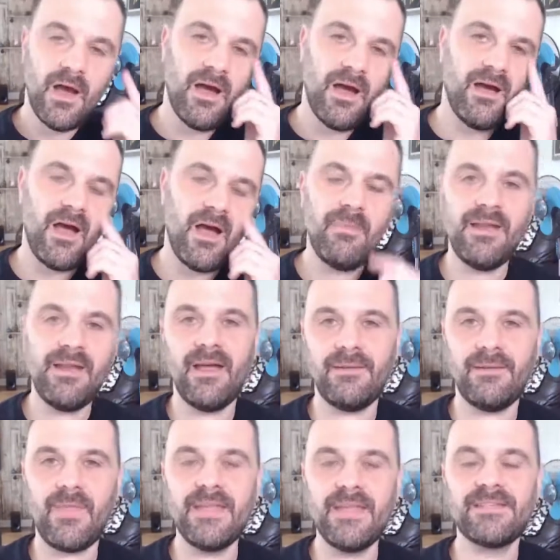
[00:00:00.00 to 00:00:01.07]
I mean,
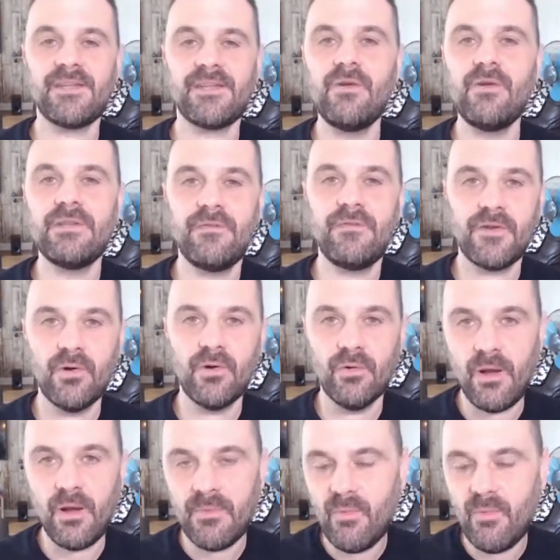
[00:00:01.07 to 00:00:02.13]
it's so
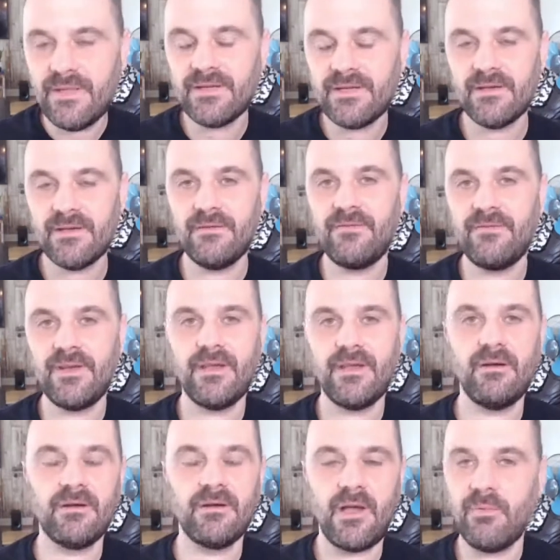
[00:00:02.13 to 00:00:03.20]
difficult. I mean, we did a
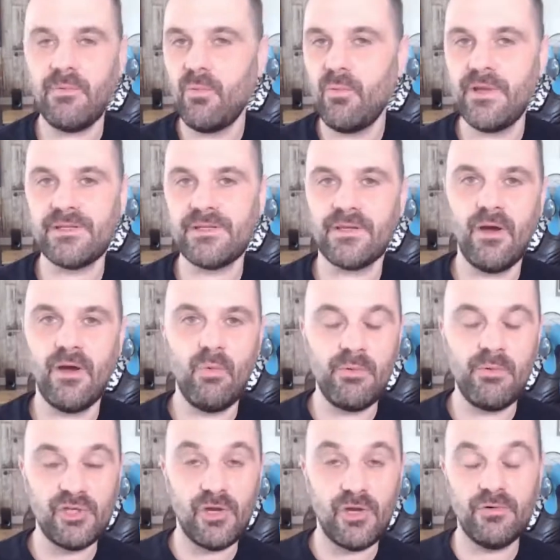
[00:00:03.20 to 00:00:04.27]
video a couple of weeks ago where
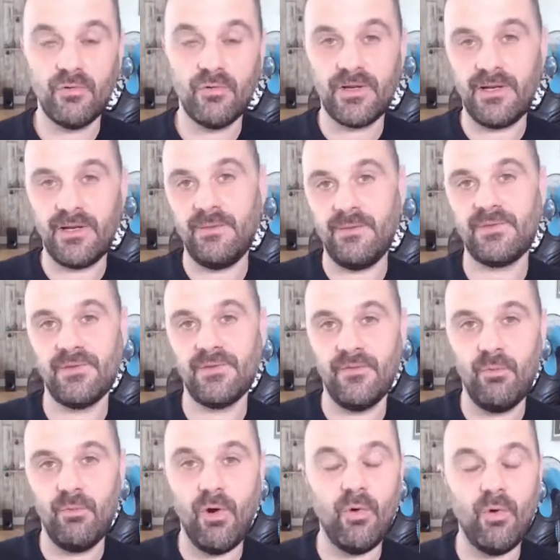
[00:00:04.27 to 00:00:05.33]
we showed all the clips
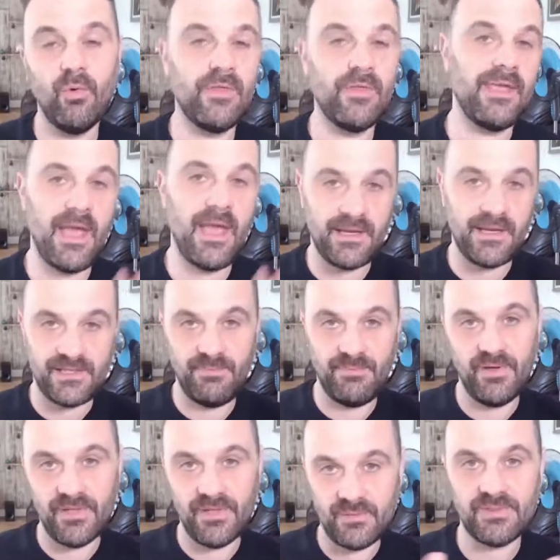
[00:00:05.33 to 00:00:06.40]
of what all the
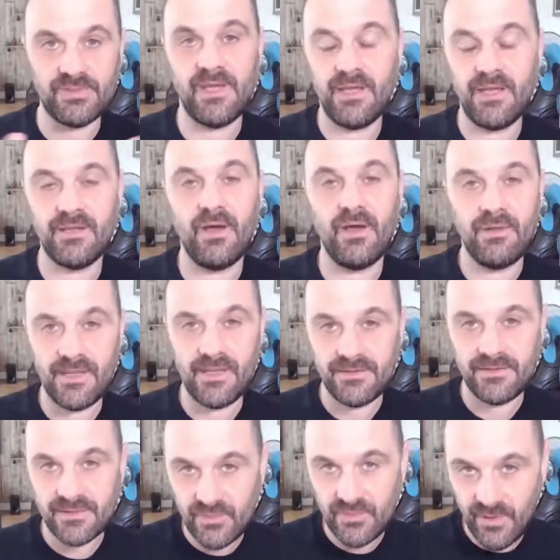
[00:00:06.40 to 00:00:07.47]
experts were saying going
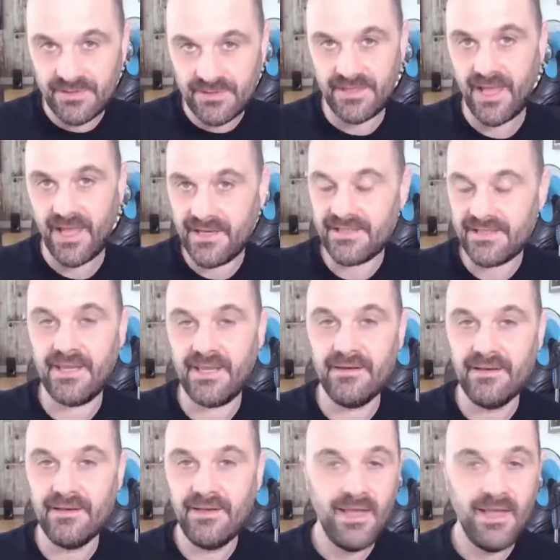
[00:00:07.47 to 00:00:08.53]
into
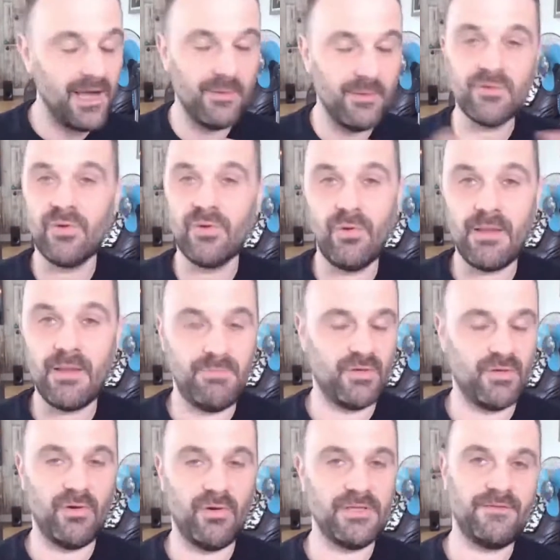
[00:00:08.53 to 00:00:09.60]
2018. And it was all like,
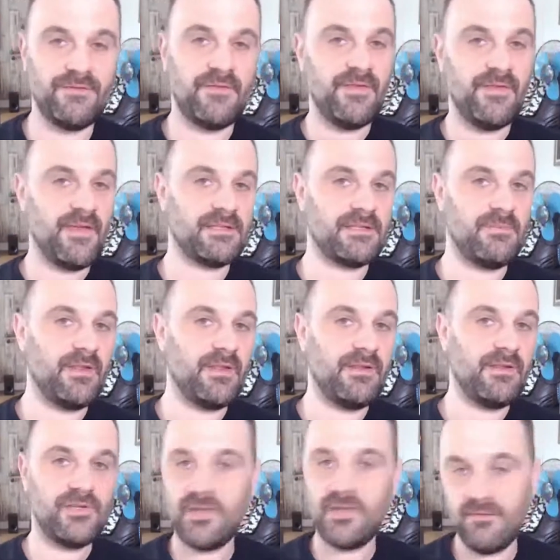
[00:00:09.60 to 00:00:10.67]
Bitcoin's 50,000 by the end
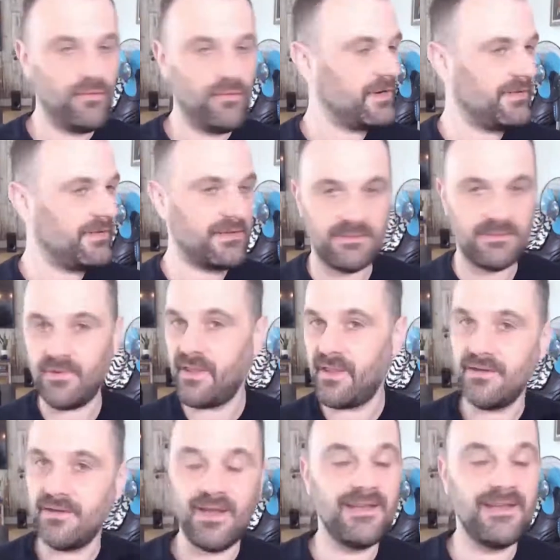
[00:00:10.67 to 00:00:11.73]
of this year, 40,000 by
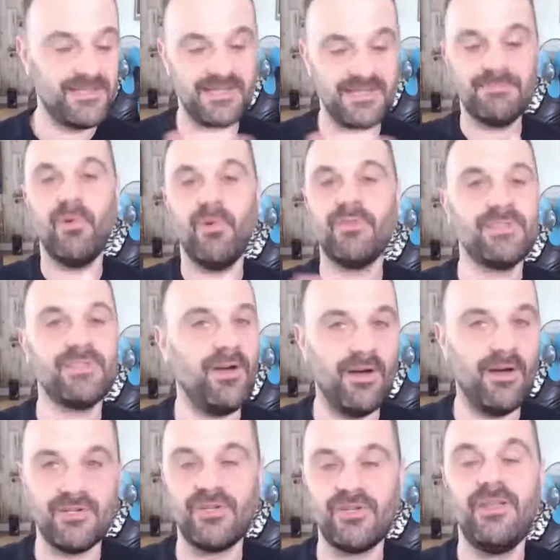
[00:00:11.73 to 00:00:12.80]
the end. And it's this
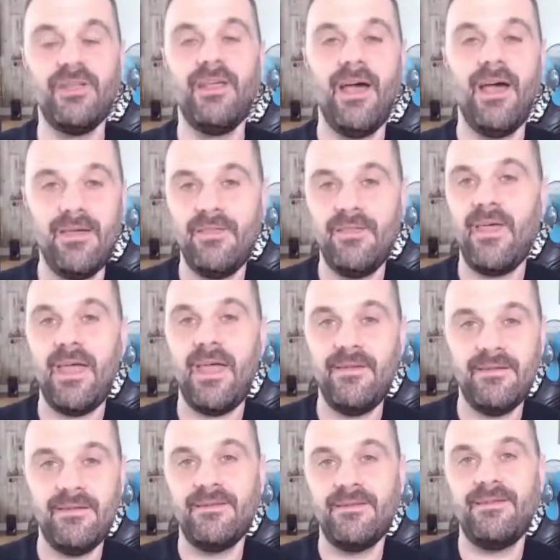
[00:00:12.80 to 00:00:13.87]
montage. And
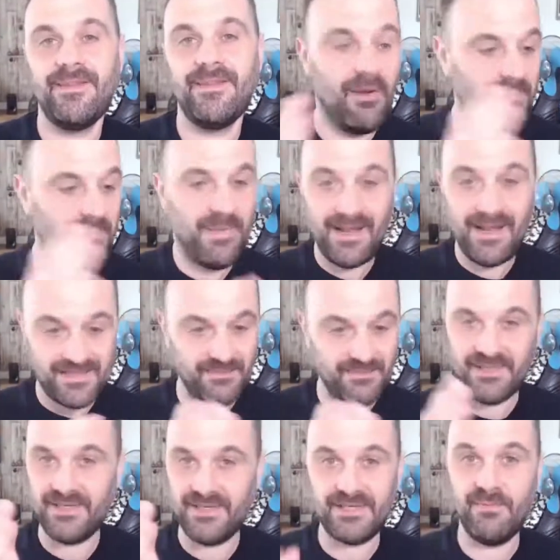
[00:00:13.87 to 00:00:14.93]
then going back to
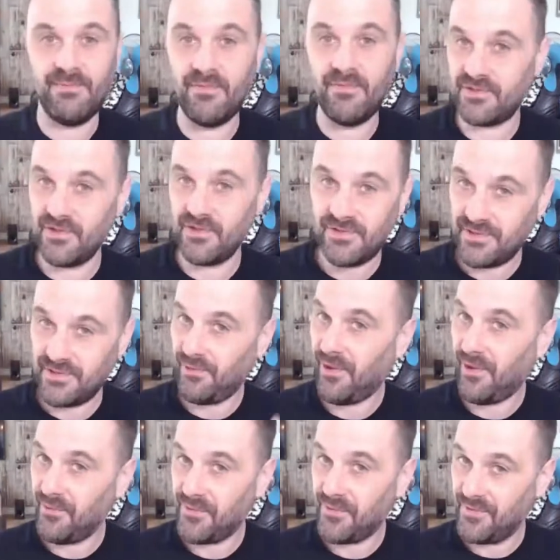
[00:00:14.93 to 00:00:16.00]
them at 6 months, do you still
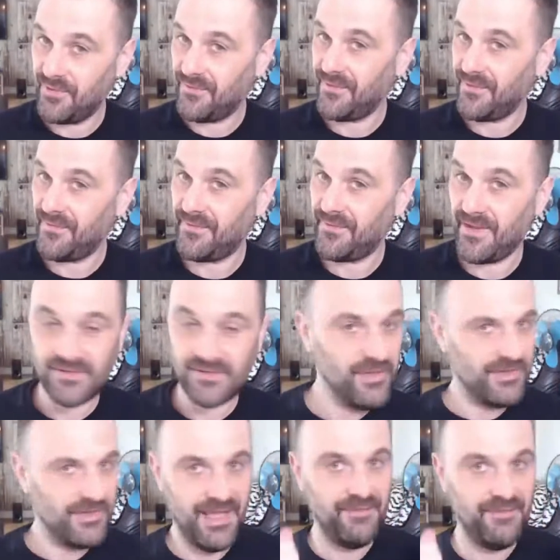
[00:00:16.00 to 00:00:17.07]
hold good for your 50,000?
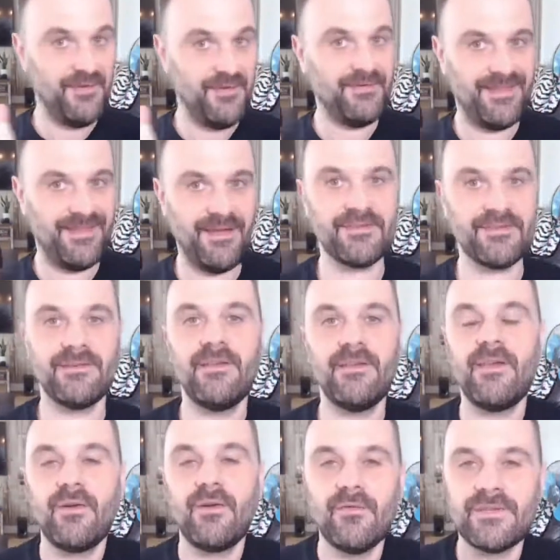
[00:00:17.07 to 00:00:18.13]
Yeah, 50,000.
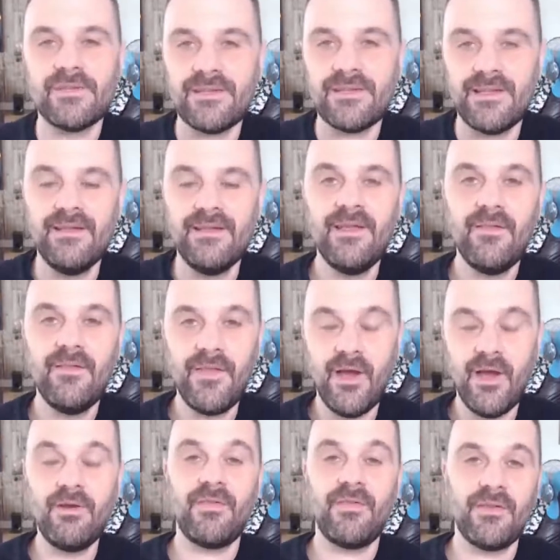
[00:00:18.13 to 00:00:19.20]
And then obviously
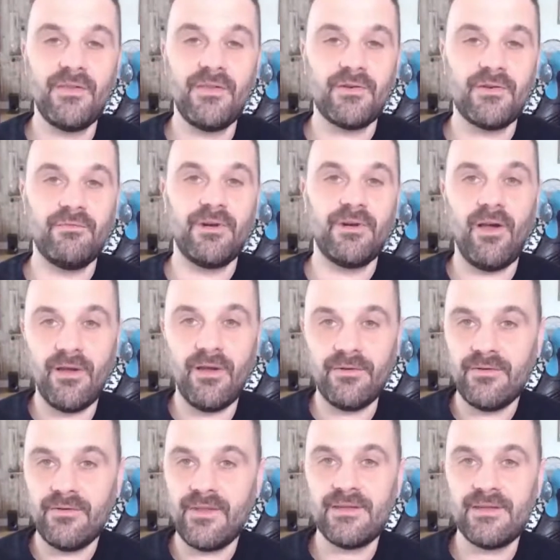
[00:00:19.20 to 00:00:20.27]
the only thing you could rely
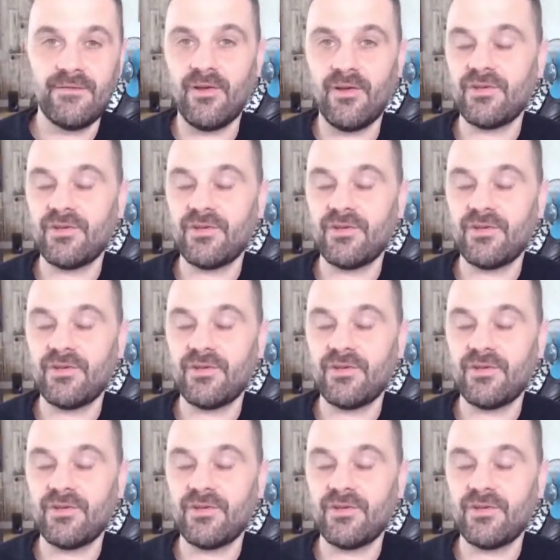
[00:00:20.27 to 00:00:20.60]
on at the end of